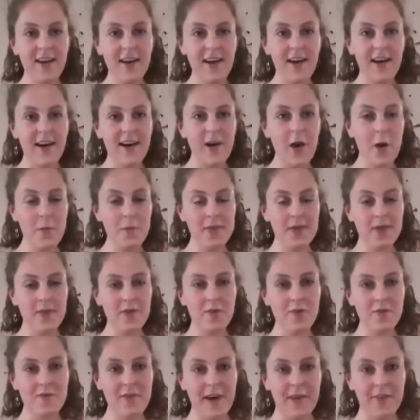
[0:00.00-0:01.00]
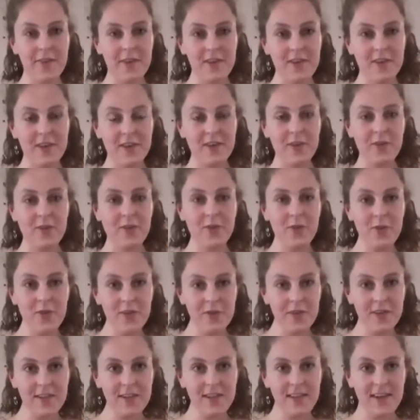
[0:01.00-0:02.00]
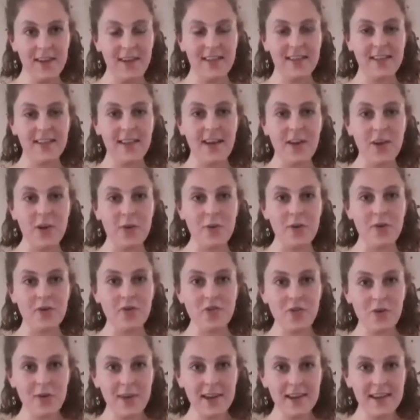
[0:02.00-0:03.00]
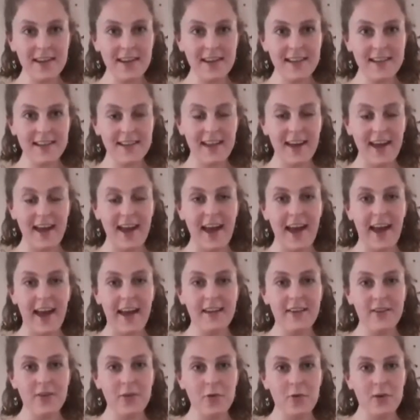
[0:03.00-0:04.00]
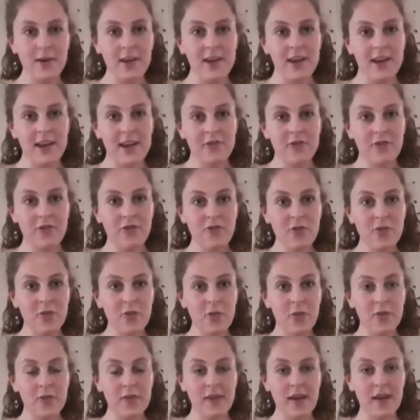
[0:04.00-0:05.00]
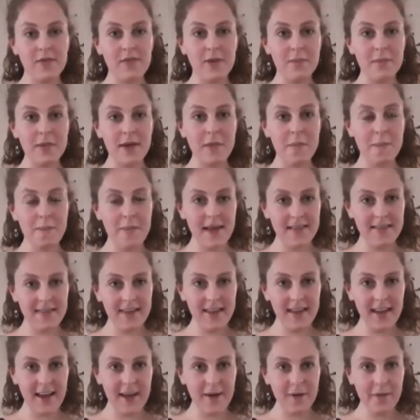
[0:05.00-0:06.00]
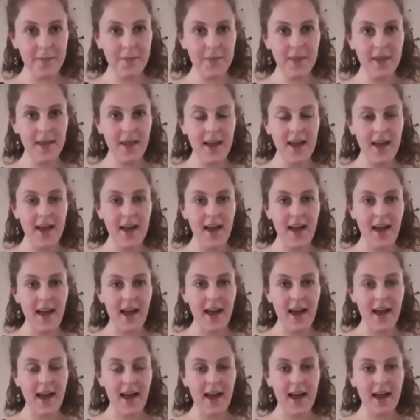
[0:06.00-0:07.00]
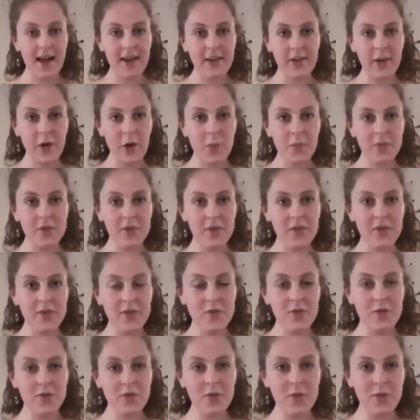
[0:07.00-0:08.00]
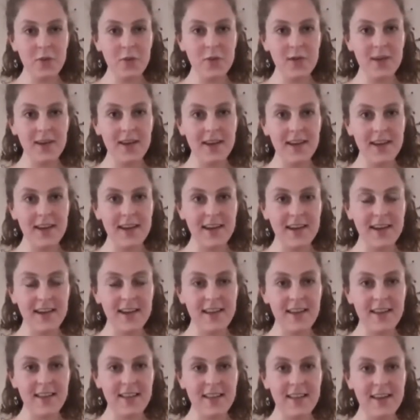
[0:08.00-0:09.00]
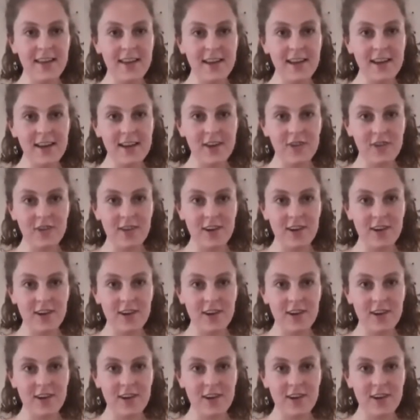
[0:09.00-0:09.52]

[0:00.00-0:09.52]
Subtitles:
I hope that you found this video useful and that you enjoyed it and you can introduce yourself a bit better now. And I hope to see you soon in the English